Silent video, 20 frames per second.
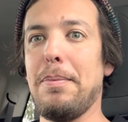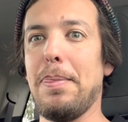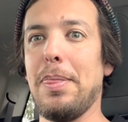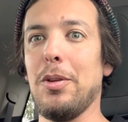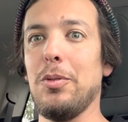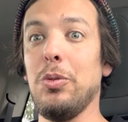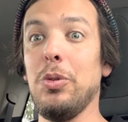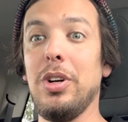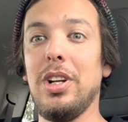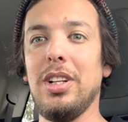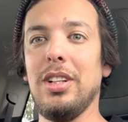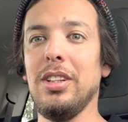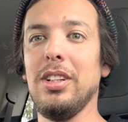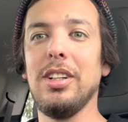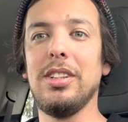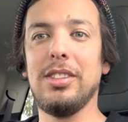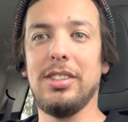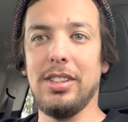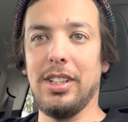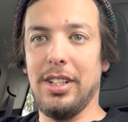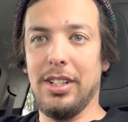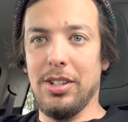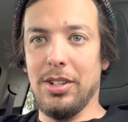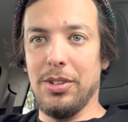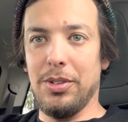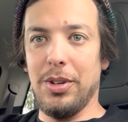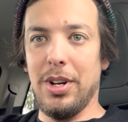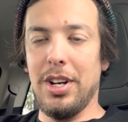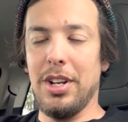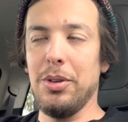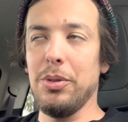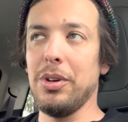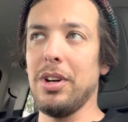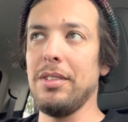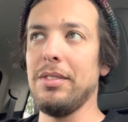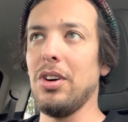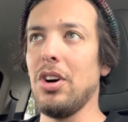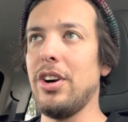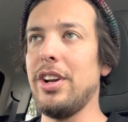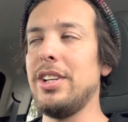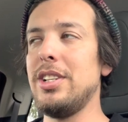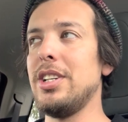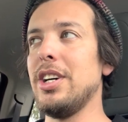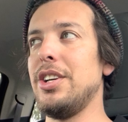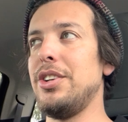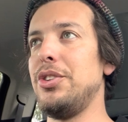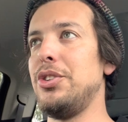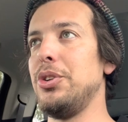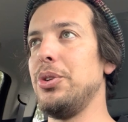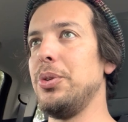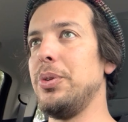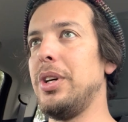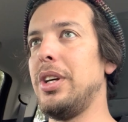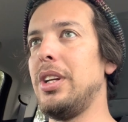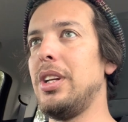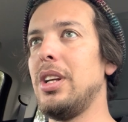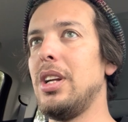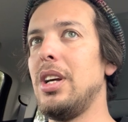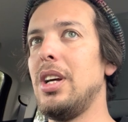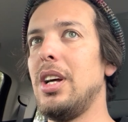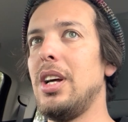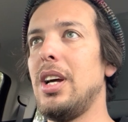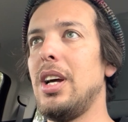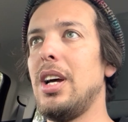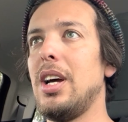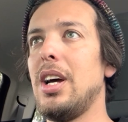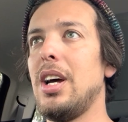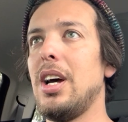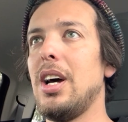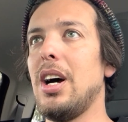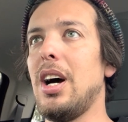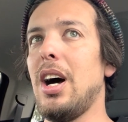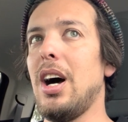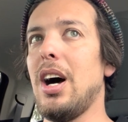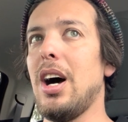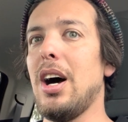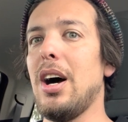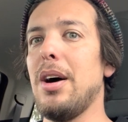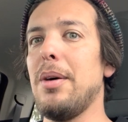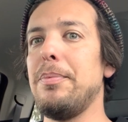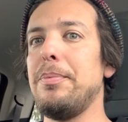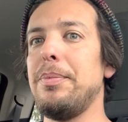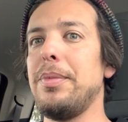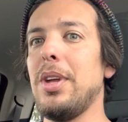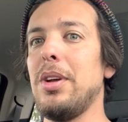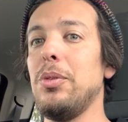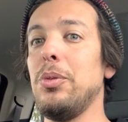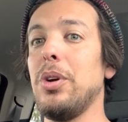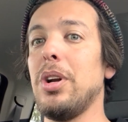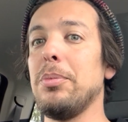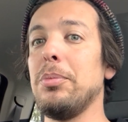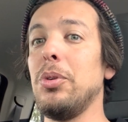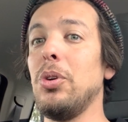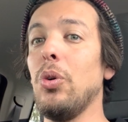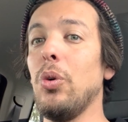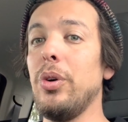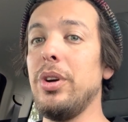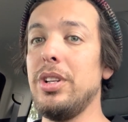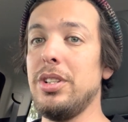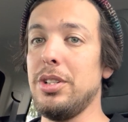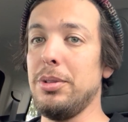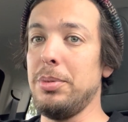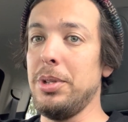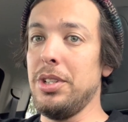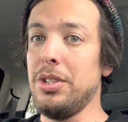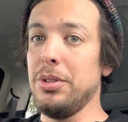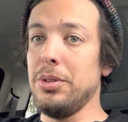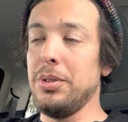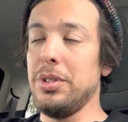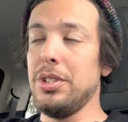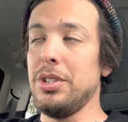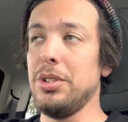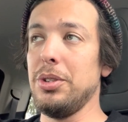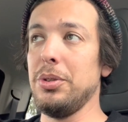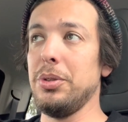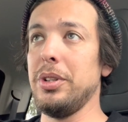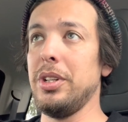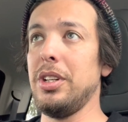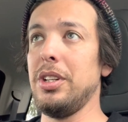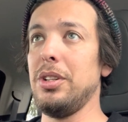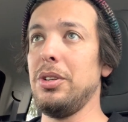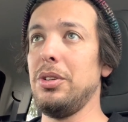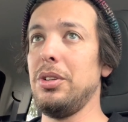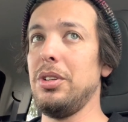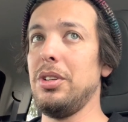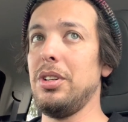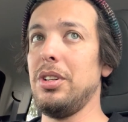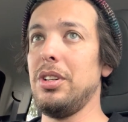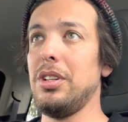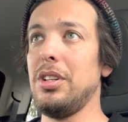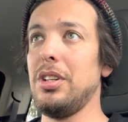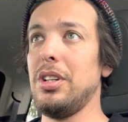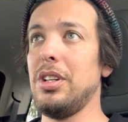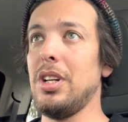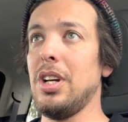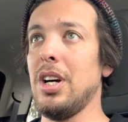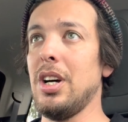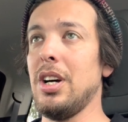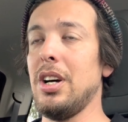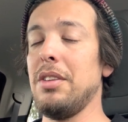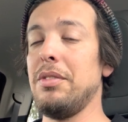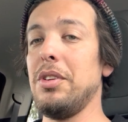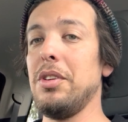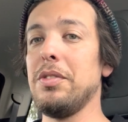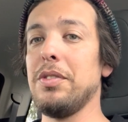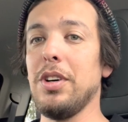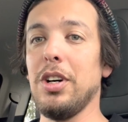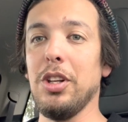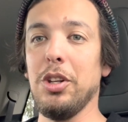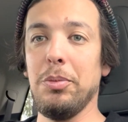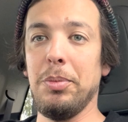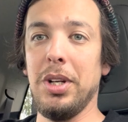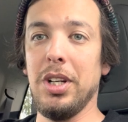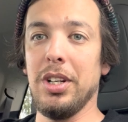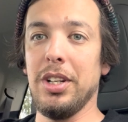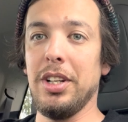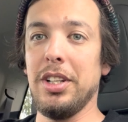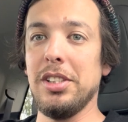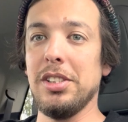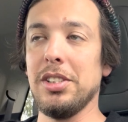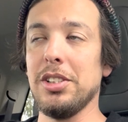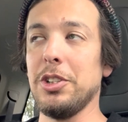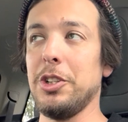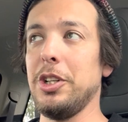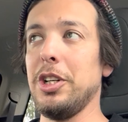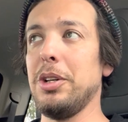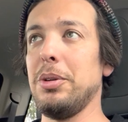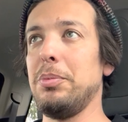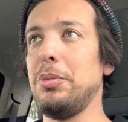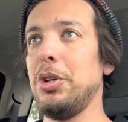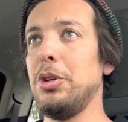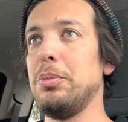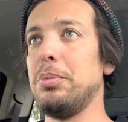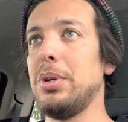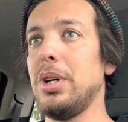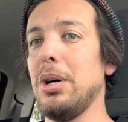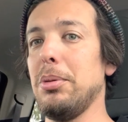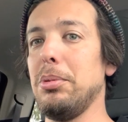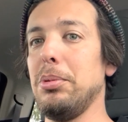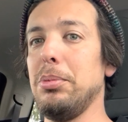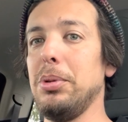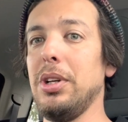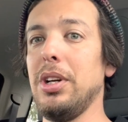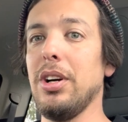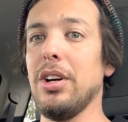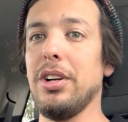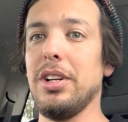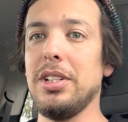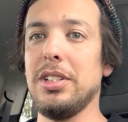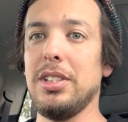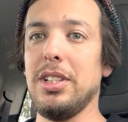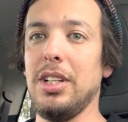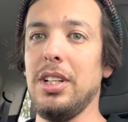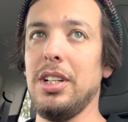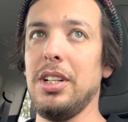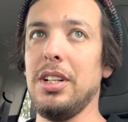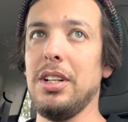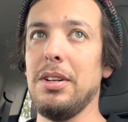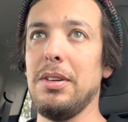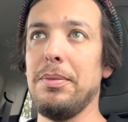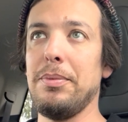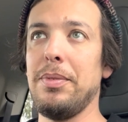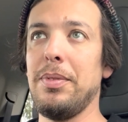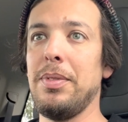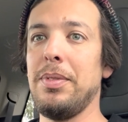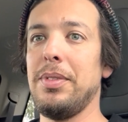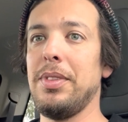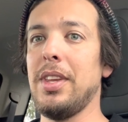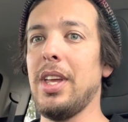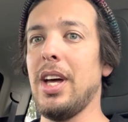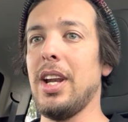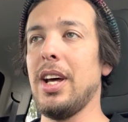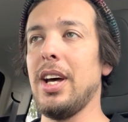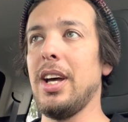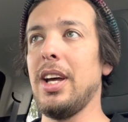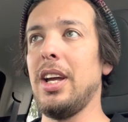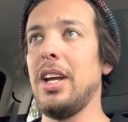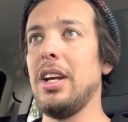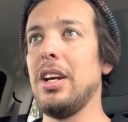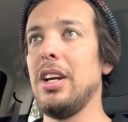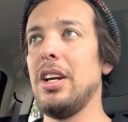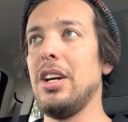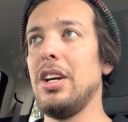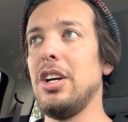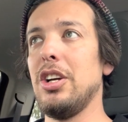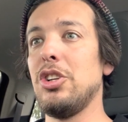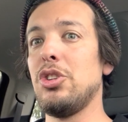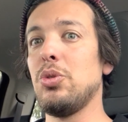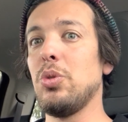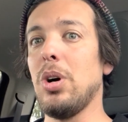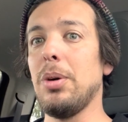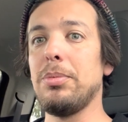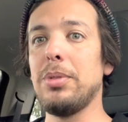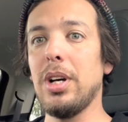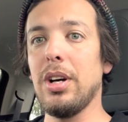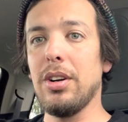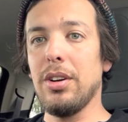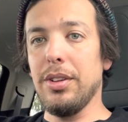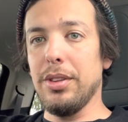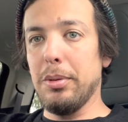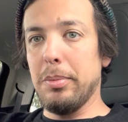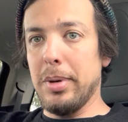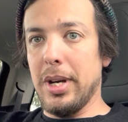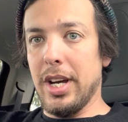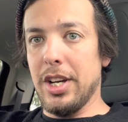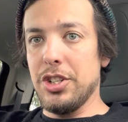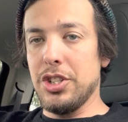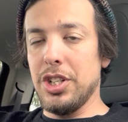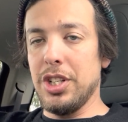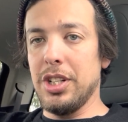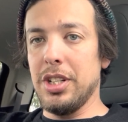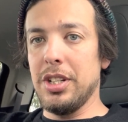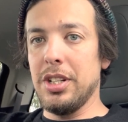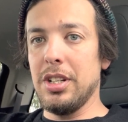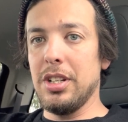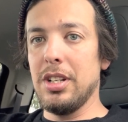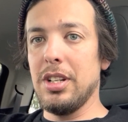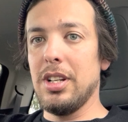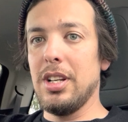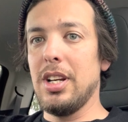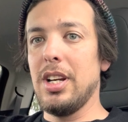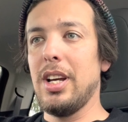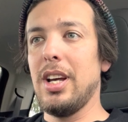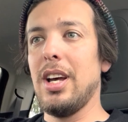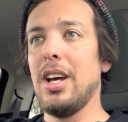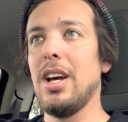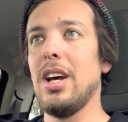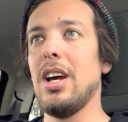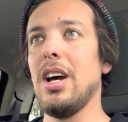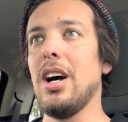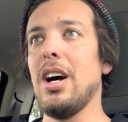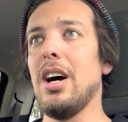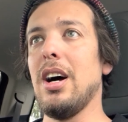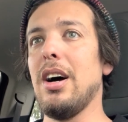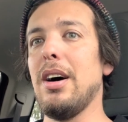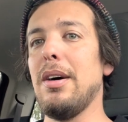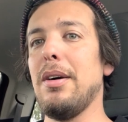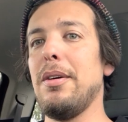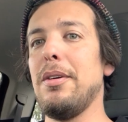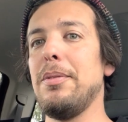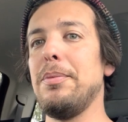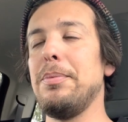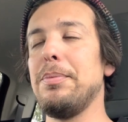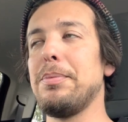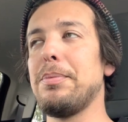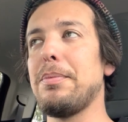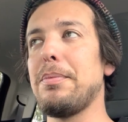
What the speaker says: what it looks like already, what I've already done to it, and what I'm going to be doing to it. If you follow me on Instagram, you probably already seen that I swapped out all the badging. I've